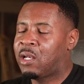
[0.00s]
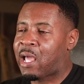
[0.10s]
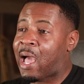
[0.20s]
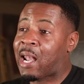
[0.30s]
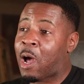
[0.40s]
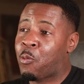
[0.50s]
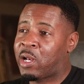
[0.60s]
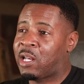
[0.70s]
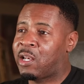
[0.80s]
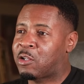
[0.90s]
Now, had I
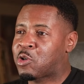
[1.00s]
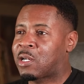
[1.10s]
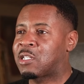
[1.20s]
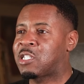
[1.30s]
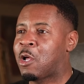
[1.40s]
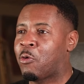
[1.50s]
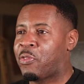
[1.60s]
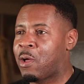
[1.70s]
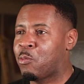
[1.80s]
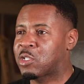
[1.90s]
went in there trying to tell
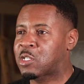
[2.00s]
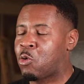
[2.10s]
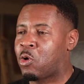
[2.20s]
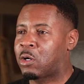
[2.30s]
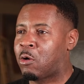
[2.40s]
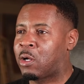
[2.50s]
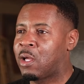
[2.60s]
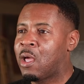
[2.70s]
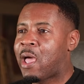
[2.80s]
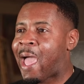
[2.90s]
them what's going
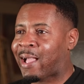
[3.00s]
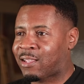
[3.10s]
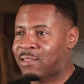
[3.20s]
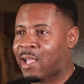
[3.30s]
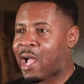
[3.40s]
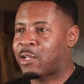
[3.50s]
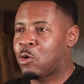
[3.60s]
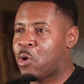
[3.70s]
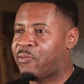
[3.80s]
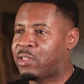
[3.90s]
on, acting like I
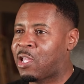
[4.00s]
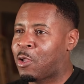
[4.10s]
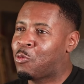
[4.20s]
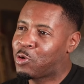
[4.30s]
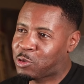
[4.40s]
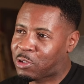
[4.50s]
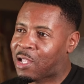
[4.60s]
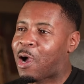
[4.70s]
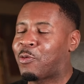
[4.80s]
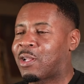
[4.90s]
knew everything, what you
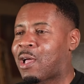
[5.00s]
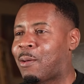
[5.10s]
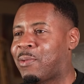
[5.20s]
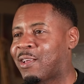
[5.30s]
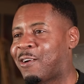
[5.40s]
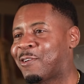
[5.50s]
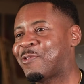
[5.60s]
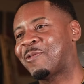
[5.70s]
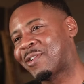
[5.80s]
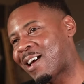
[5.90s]
think I would have got, Big Hurt?
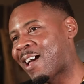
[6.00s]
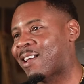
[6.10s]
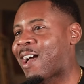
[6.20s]
What would I have